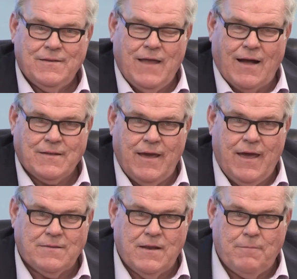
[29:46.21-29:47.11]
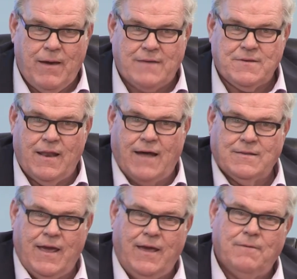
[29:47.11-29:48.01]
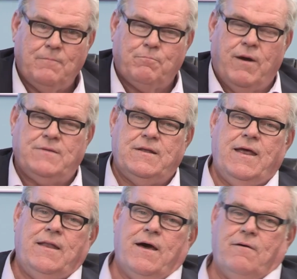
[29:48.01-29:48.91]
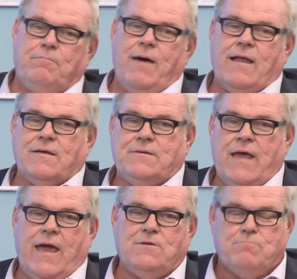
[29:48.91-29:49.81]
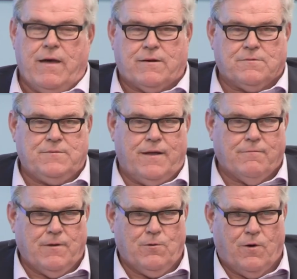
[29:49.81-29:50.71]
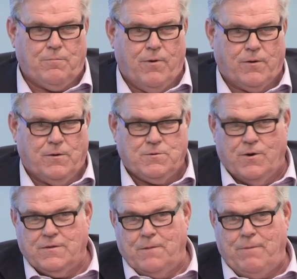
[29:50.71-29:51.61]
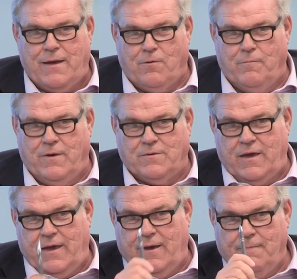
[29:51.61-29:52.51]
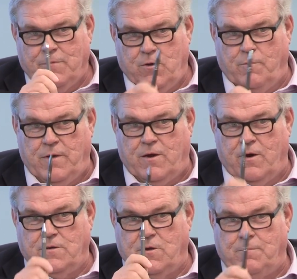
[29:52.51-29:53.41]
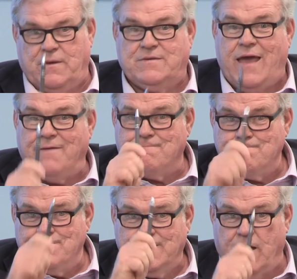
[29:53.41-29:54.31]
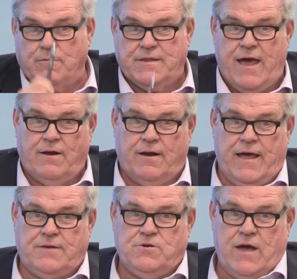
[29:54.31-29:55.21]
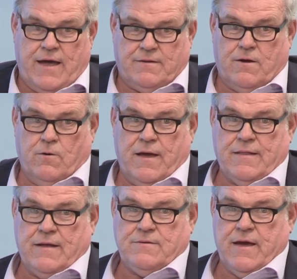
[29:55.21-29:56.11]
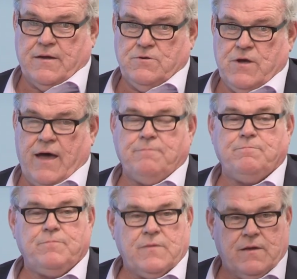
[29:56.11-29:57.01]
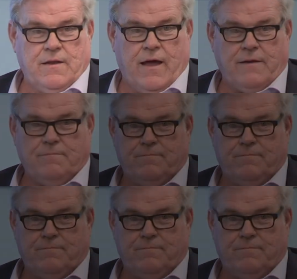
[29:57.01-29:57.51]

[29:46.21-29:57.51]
Dr. Anthony Passannante, president of Palisades Medical Center in Northburg, New Jersey. Pat O'Meal, you're here. You'd be good. You'd be safe. Double down on that shot. Go get that second shot. Good night.